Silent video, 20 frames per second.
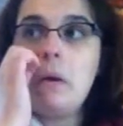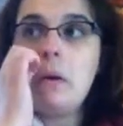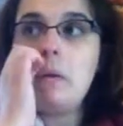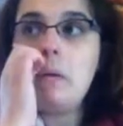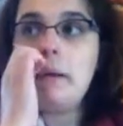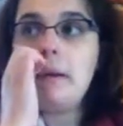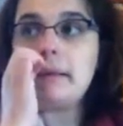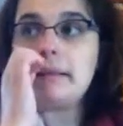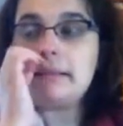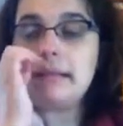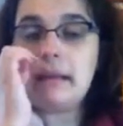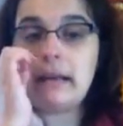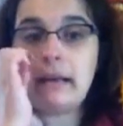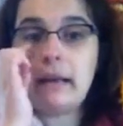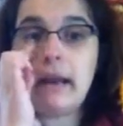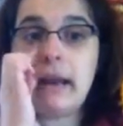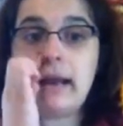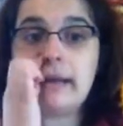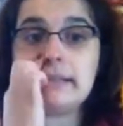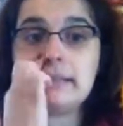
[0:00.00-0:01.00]
which
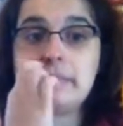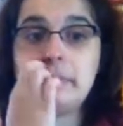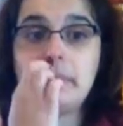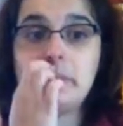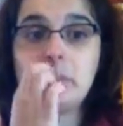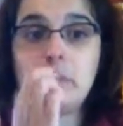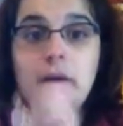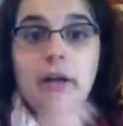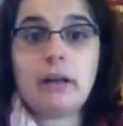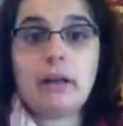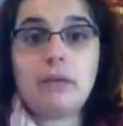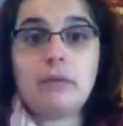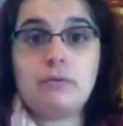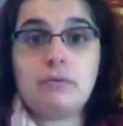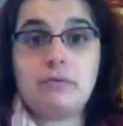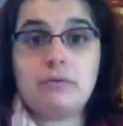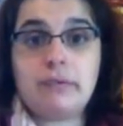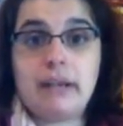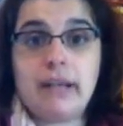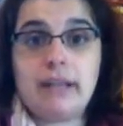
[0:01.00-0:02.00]
has been working
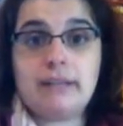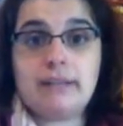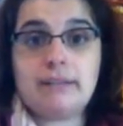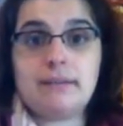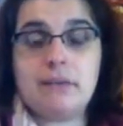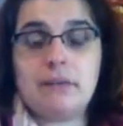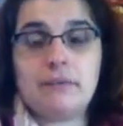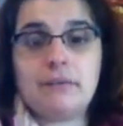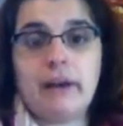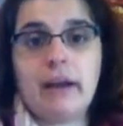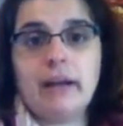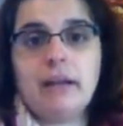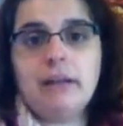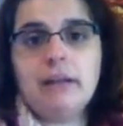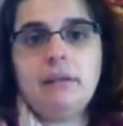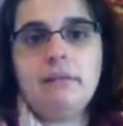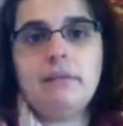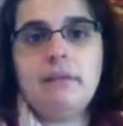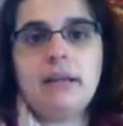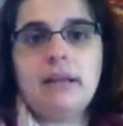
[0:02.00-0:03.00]
great so far,
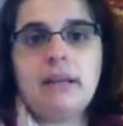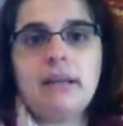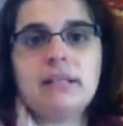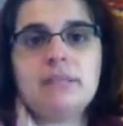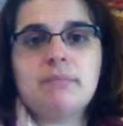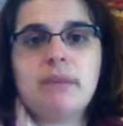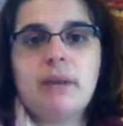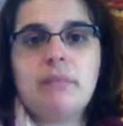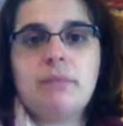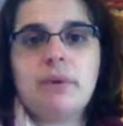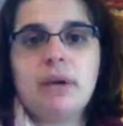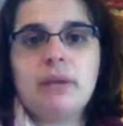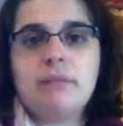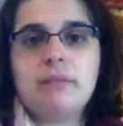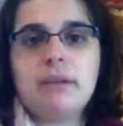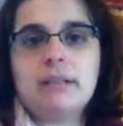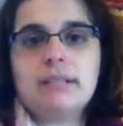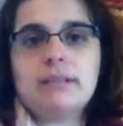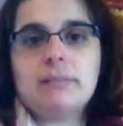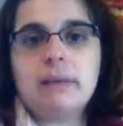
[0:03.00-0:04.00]
because my
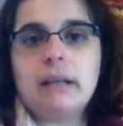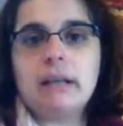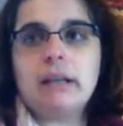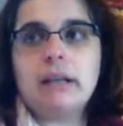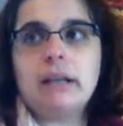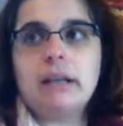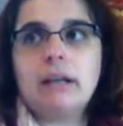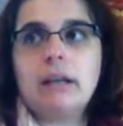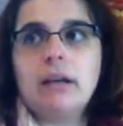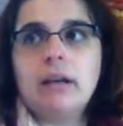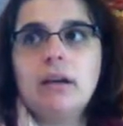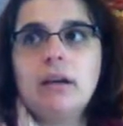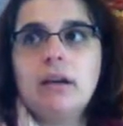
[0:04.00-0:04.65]
boyfriend's been